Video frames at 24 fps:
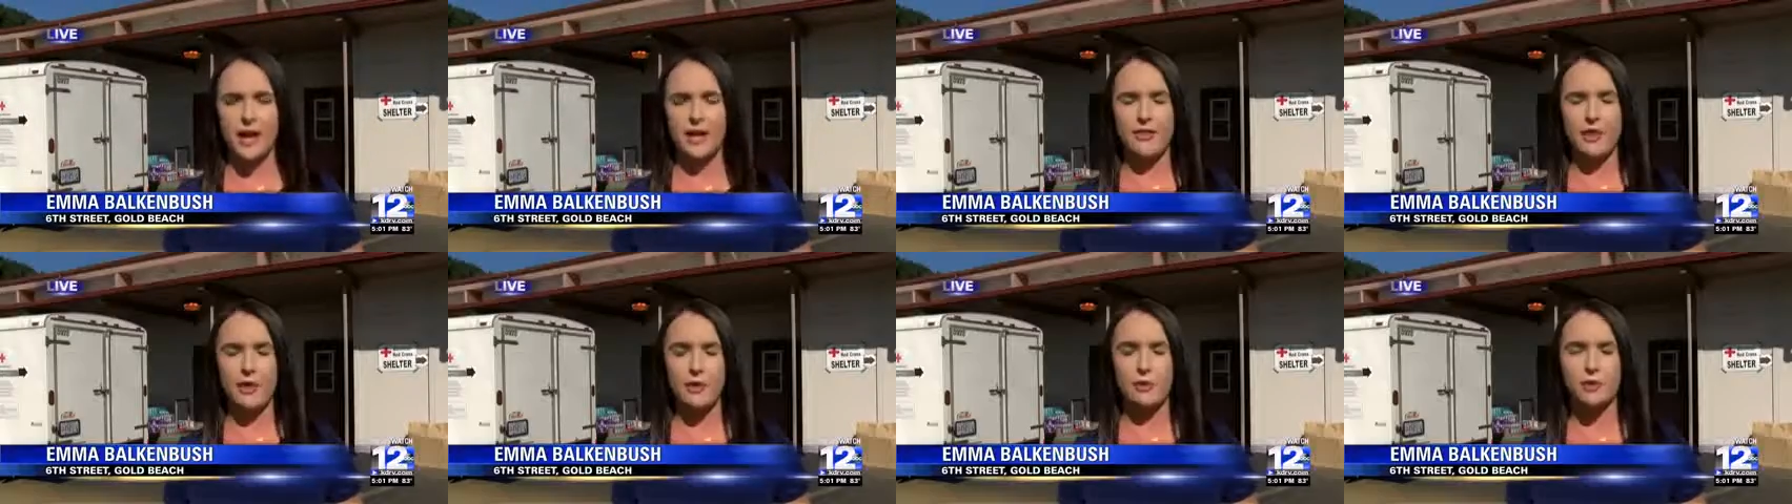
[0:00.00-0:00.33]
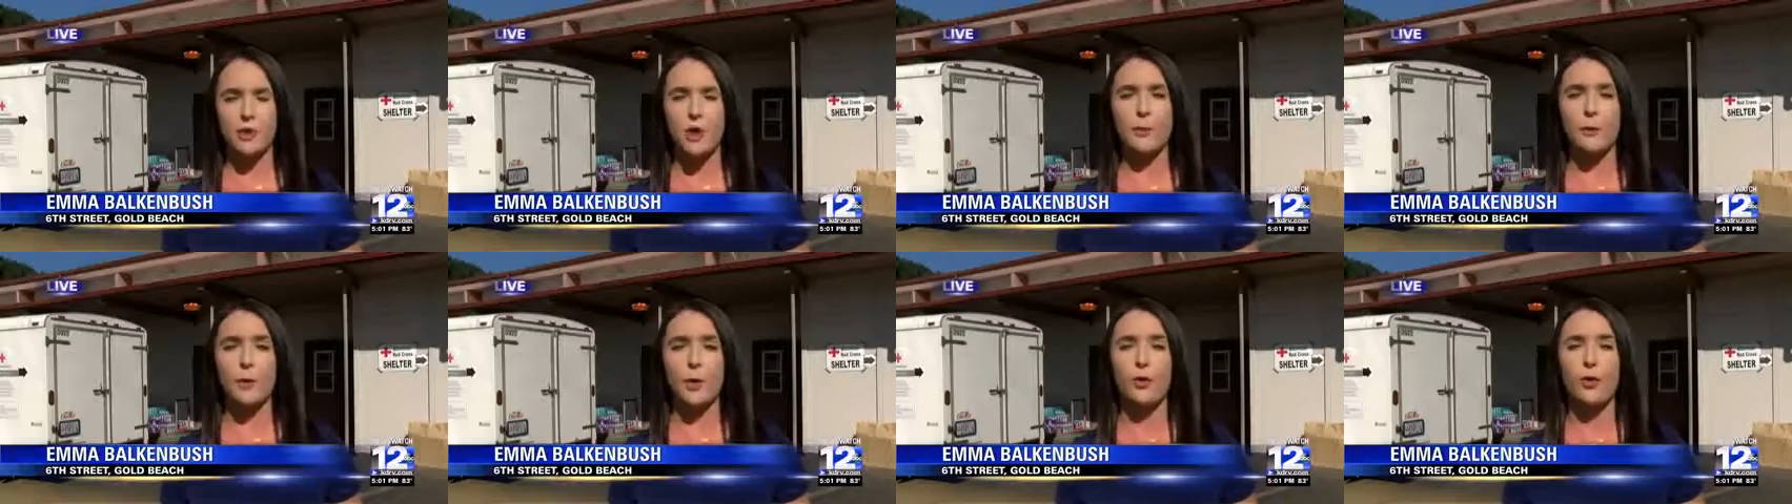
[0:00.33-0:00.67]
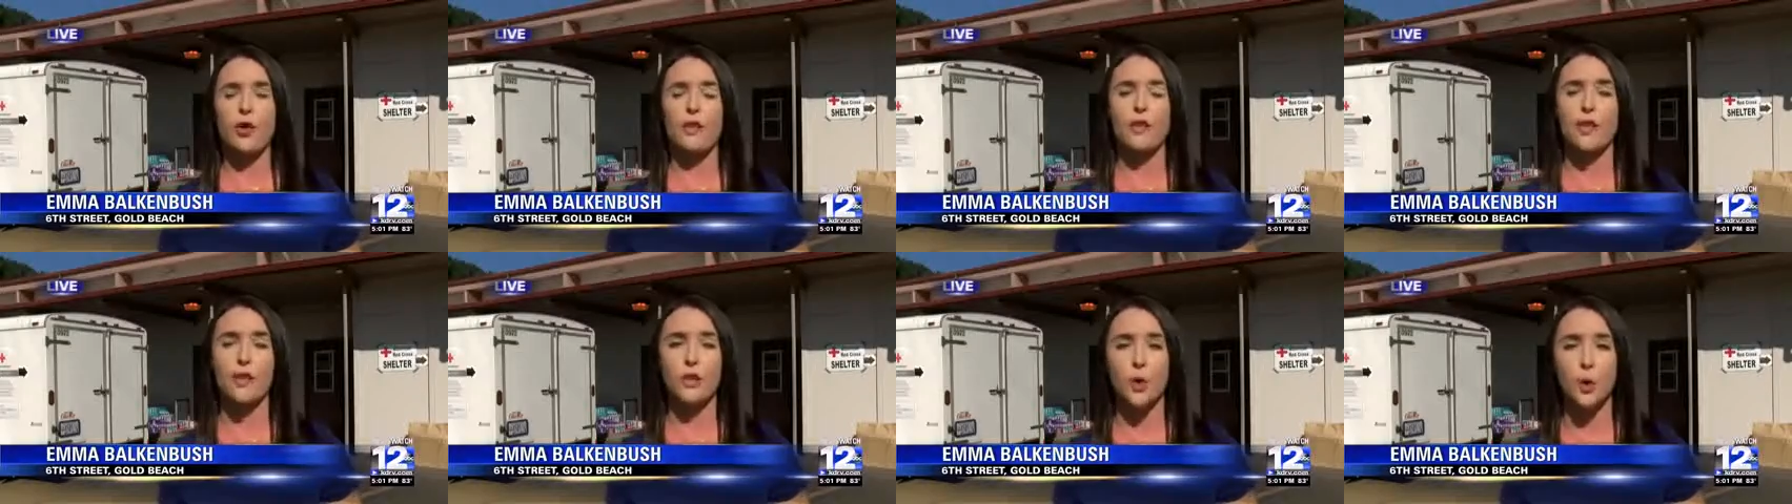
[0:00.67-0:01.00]
and those are both
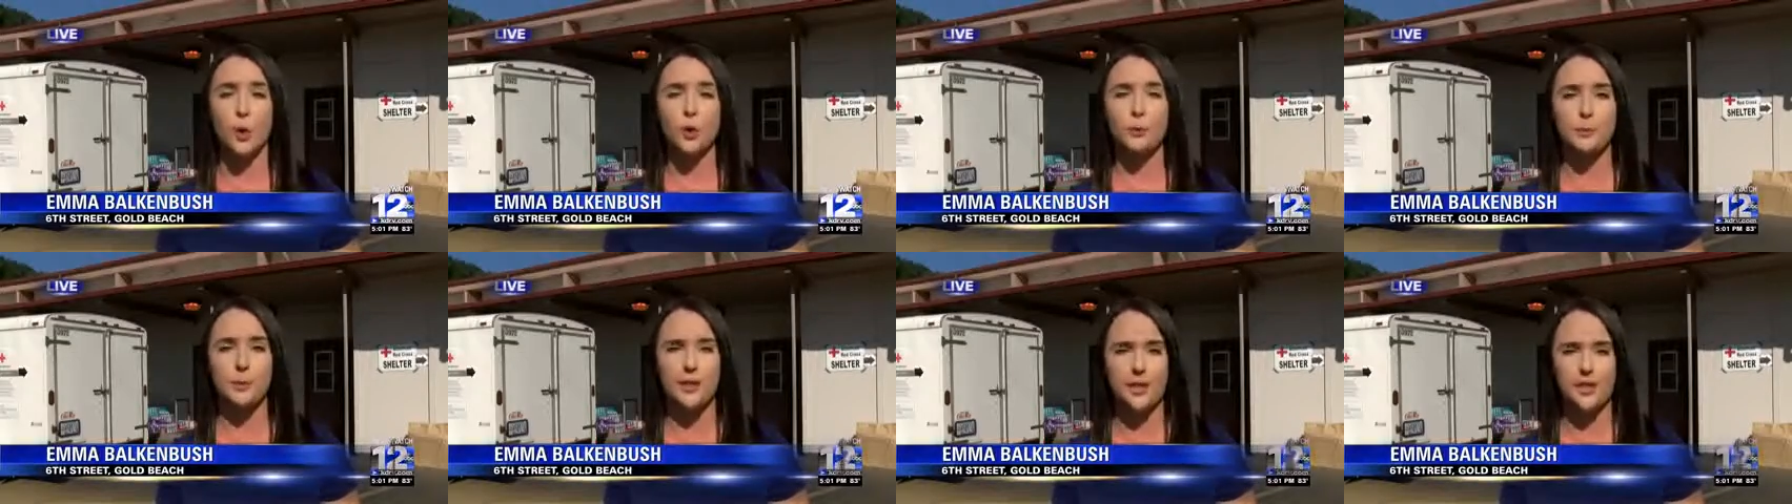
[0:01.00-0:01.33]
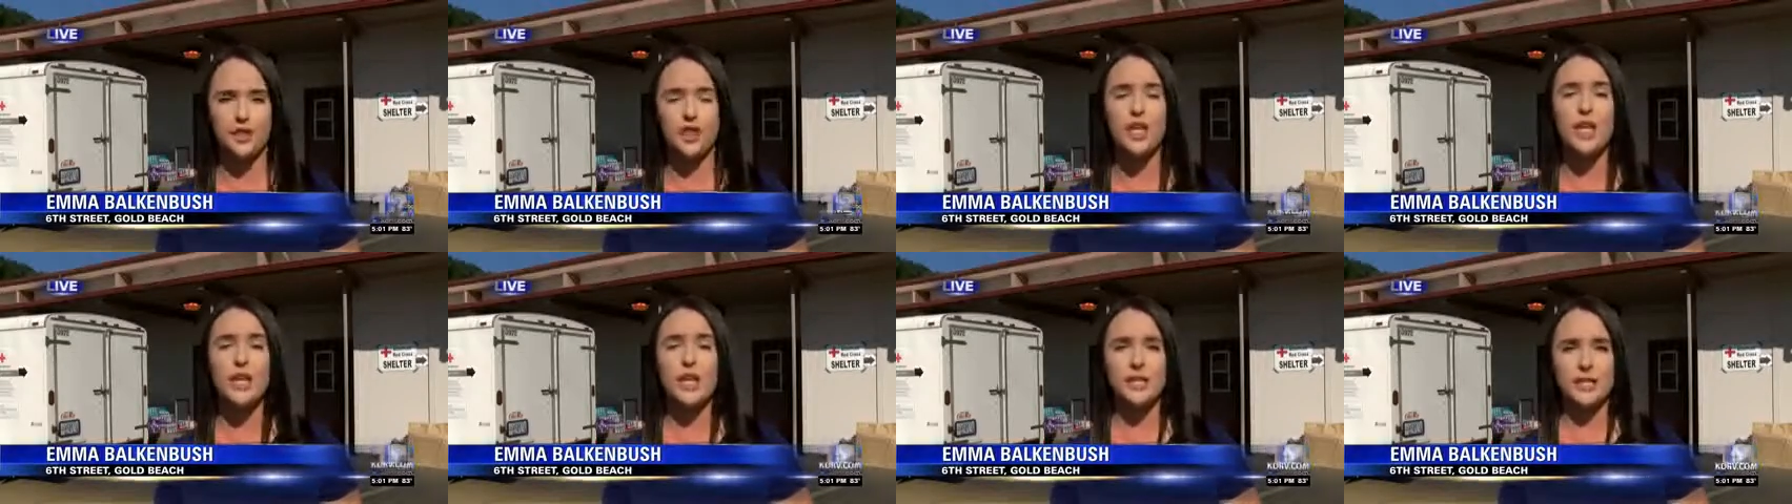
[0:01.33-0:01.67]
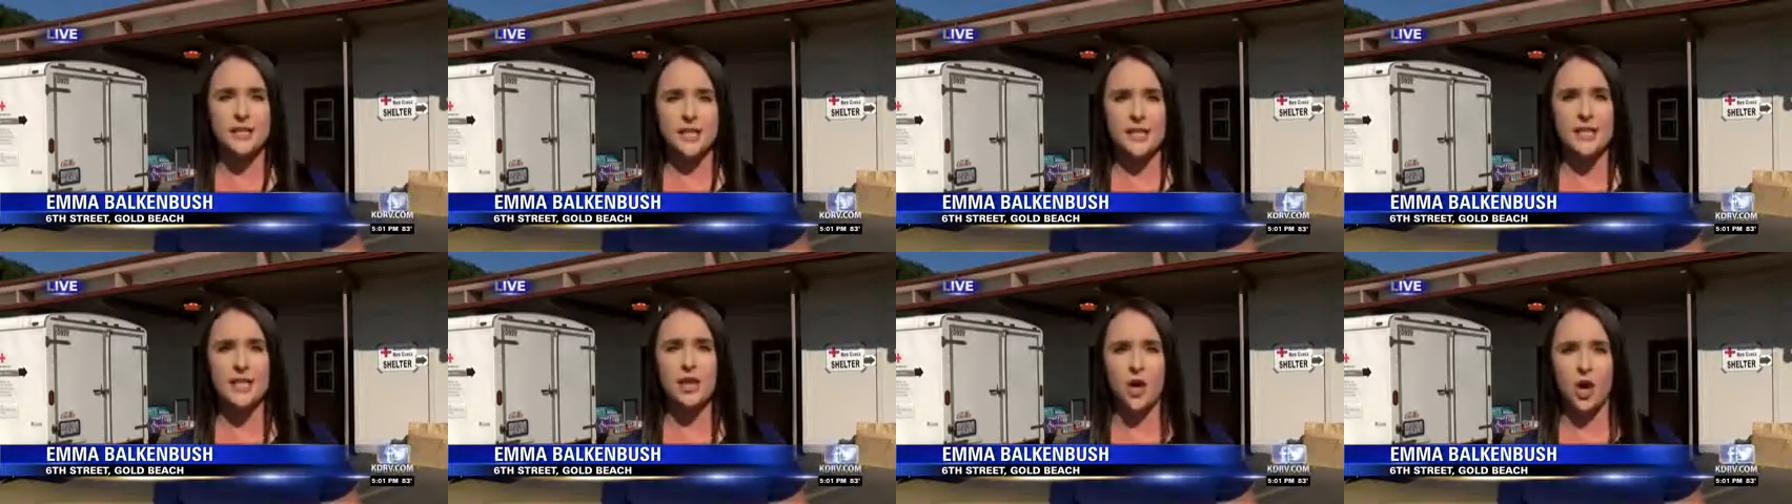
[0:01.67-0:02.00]
at the Gold Beach
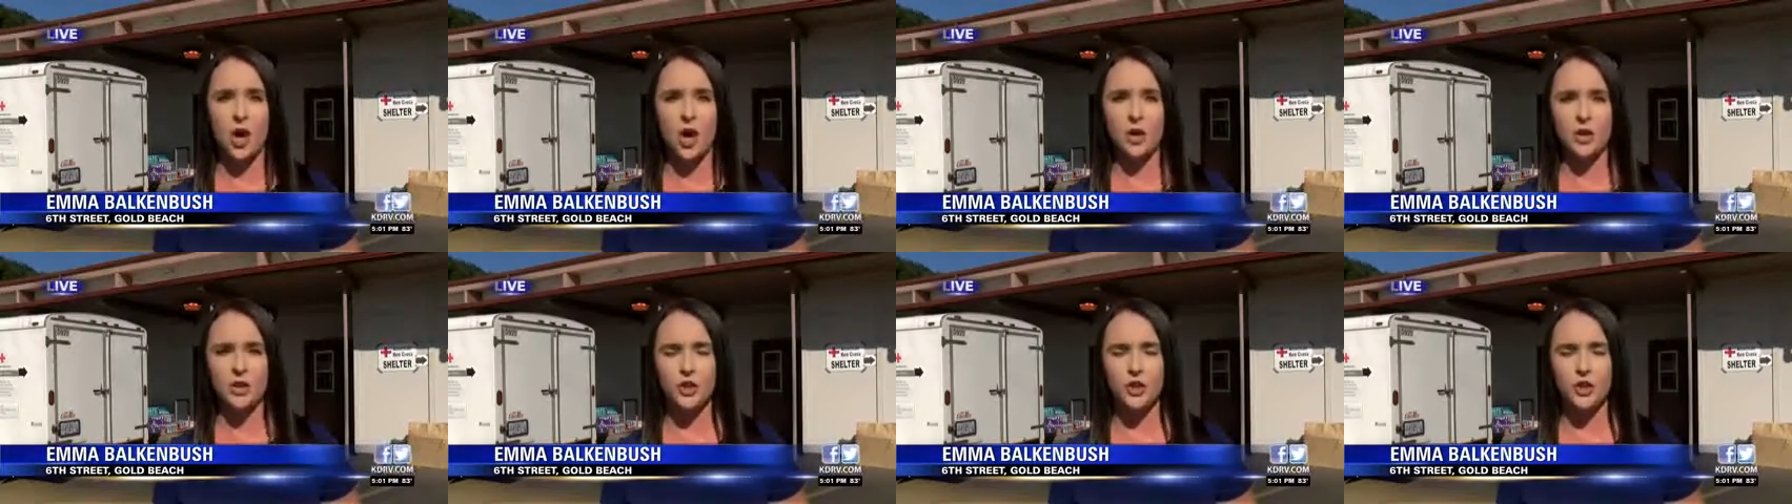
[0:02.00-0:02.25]
City Hall.